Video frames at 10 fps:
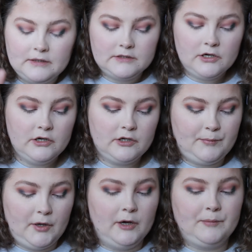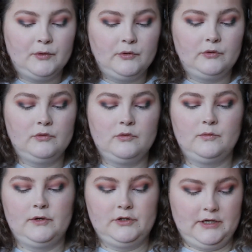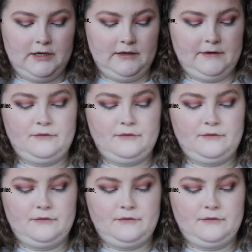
darker purple, which is